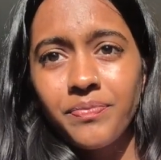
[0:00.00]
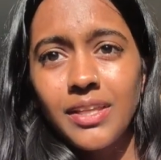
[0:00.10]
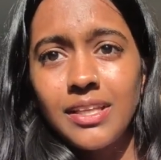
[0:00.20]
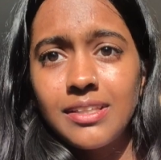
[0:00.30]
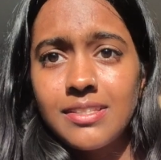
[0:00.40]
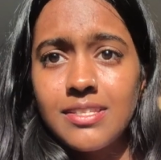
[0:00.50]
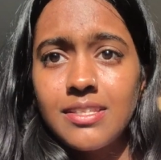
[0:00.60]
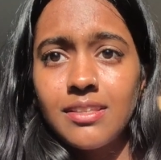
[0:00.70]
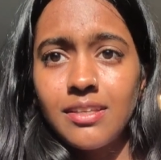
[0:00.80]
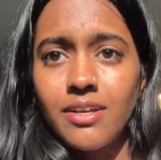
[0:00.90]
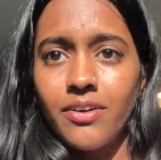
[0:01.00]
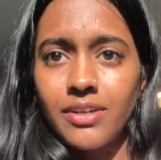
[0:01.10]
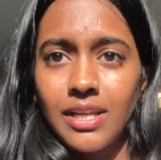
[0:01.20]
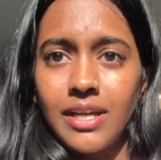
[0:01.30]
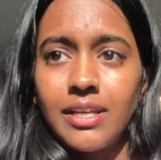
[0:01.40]
It's the
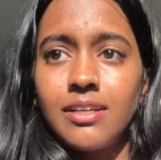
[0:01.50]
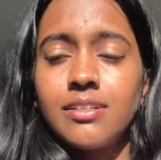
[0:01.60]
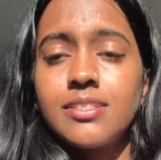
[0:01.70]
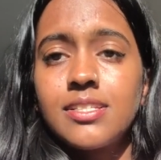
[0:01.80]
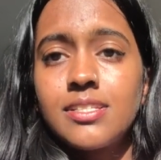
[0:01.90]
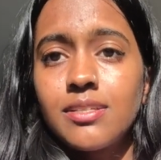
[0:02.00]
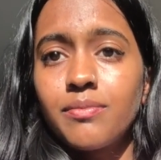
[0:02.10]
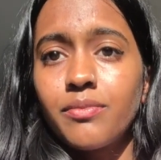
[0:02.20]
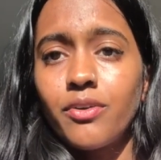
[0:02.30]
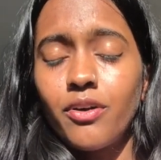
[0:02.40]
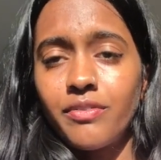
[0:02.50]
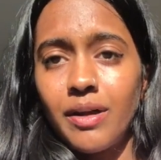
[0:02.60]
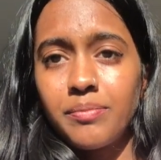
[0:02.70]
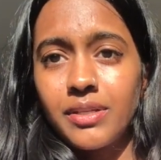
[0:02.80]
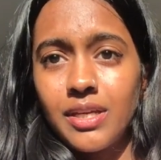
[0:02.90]
online system of
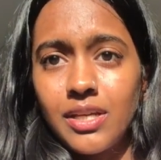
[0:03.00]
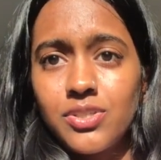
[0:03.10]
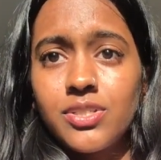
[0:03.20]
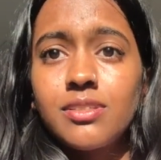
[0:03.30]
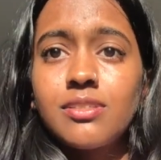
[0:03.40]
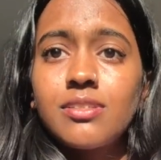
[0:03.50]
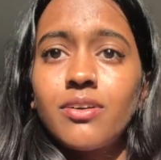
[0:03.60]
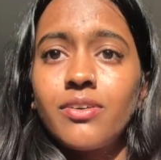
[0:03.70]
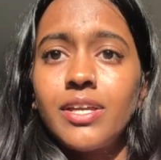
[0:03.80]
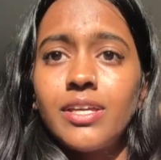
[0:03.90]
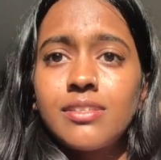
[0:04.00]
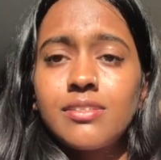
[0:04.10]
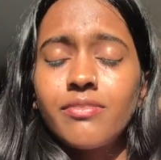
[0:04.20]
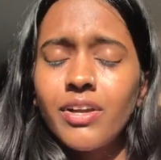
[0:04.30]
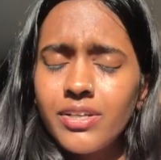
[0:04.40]
application, so
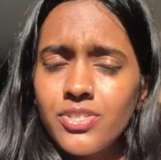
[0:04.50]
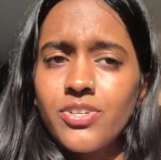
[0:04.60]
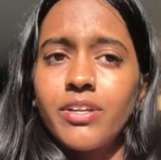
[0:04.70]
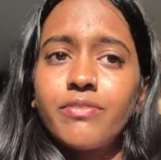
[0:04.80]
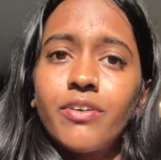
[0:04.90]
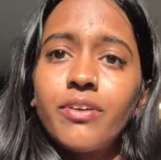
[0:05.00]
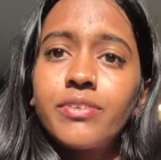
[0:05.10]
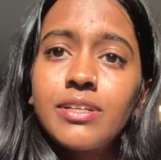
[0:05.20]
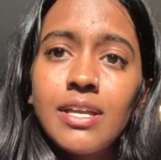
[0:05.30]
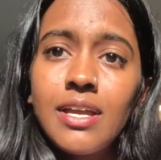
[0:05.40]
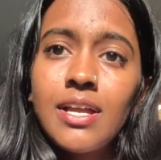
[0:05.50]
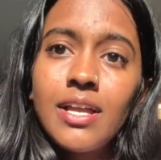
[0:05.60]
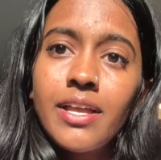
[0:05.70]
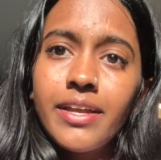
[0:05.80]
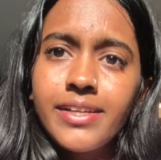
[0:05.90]
it's very straightforward.
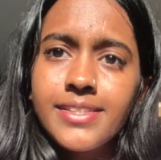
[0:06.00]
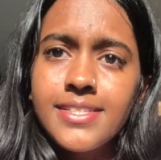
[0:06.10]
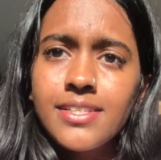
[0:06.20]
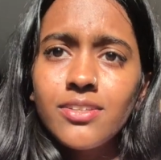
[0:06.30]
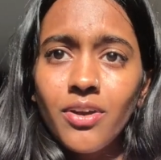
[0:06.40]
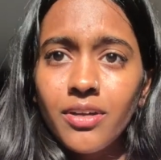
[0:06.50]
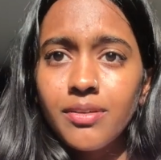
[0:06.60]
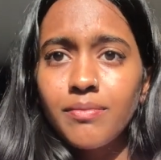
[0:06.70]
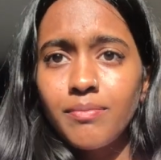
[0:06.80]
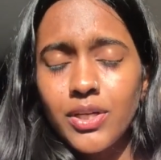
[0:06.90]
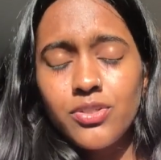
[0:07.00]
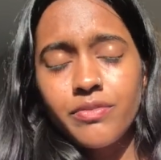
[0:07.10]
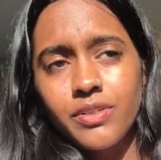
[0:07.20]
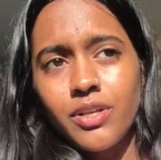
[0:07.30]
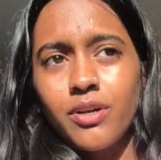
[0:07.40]
It's not much
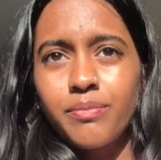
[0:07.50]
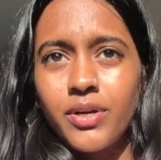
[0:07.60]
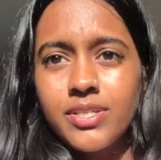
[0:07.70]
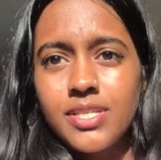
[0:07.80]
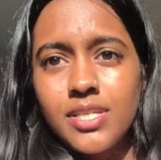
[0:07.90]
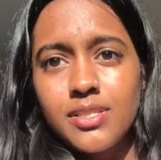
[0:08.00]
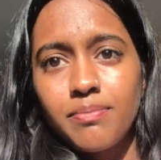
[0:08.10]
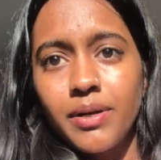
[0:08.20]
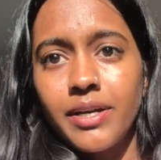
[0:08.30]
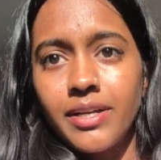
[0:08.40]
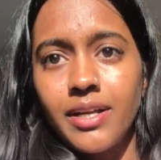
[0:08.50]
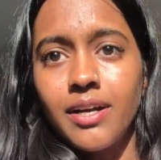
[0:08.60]
of a long process, but